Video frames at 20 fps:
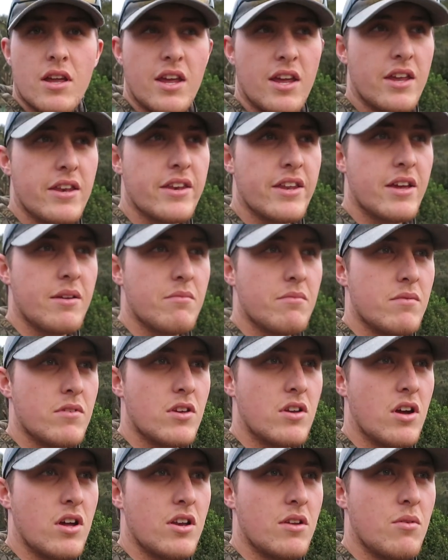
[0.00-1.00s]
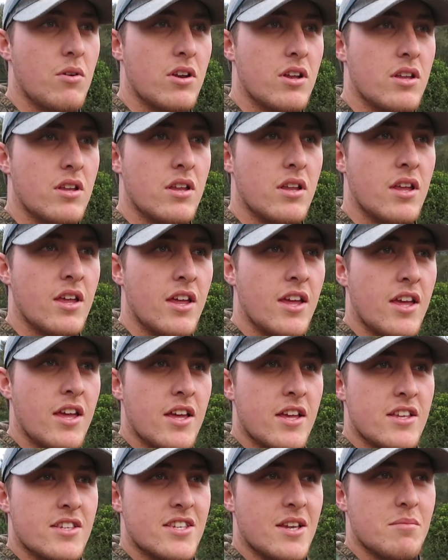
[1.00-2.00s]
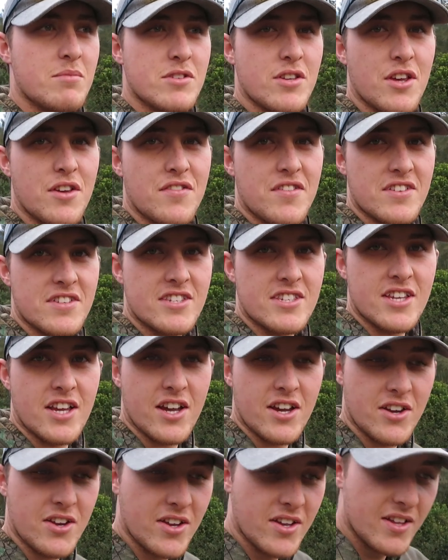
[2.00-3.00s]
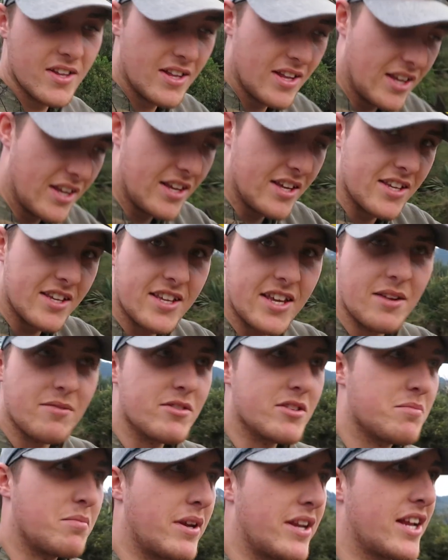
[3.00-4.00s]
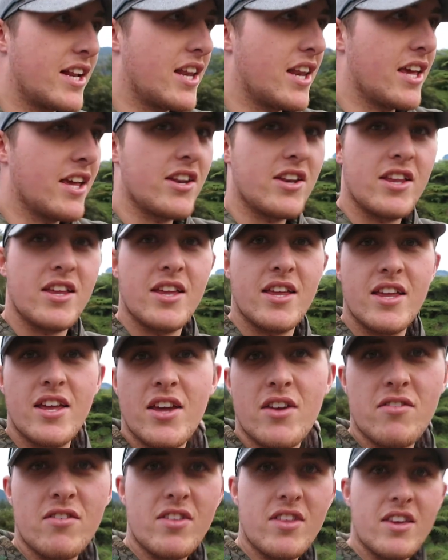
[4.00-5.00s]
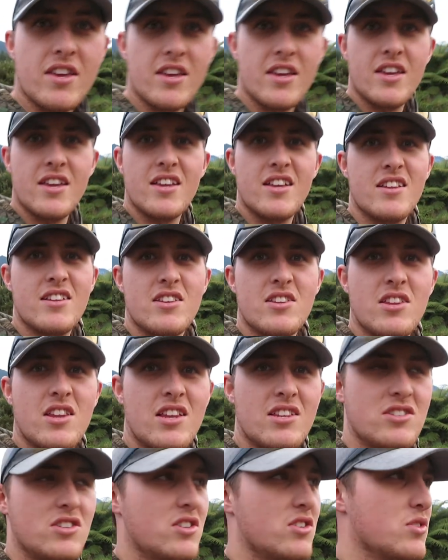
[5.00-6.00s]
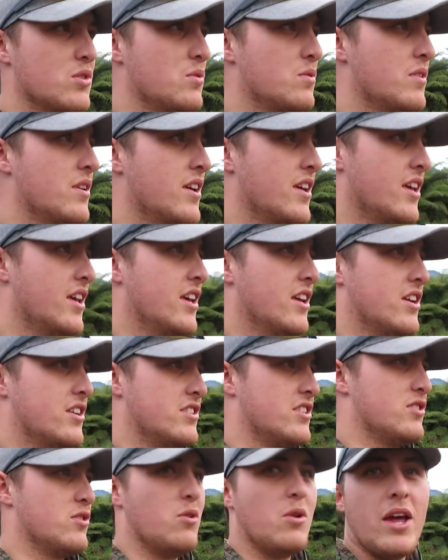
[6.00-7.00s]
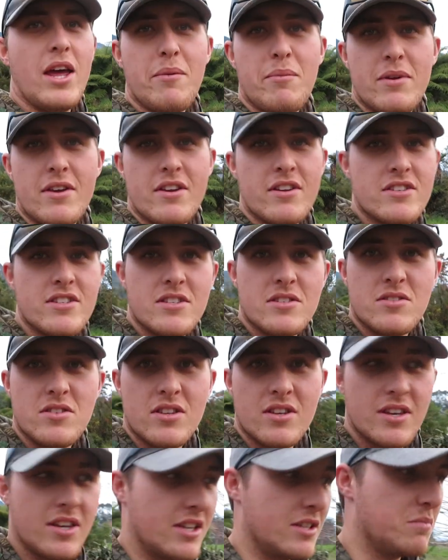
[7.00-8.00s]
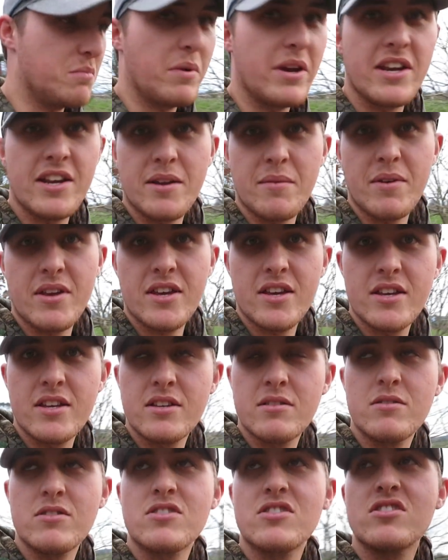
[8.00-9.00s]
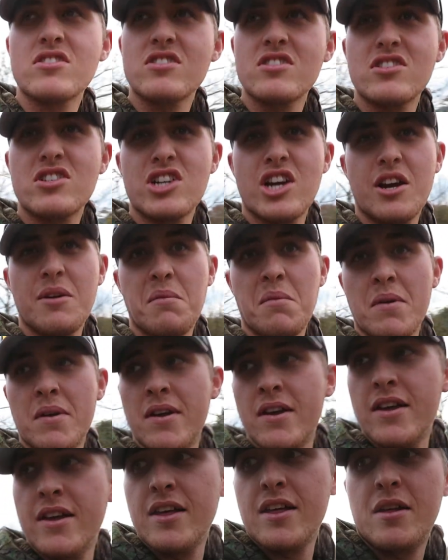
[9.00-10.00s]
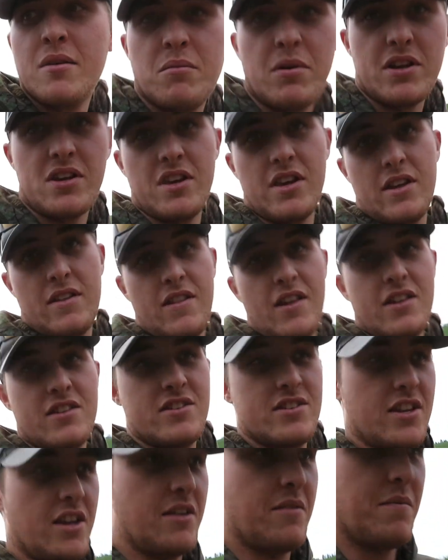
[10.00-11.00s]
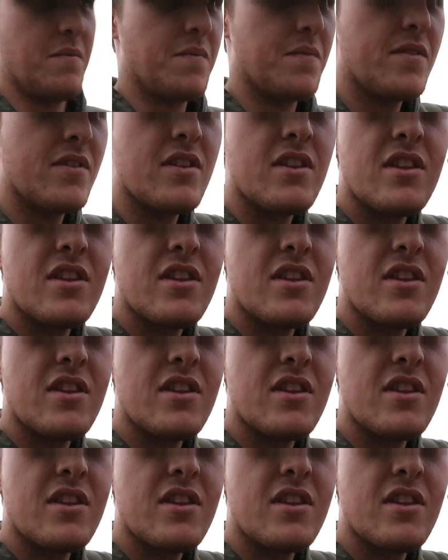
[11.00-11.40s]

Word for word: and um, you kind of want it subsurface. So Gabe just been a clown over there as usual because he's all happy because he's he's beating me which is a shame but yeah that's um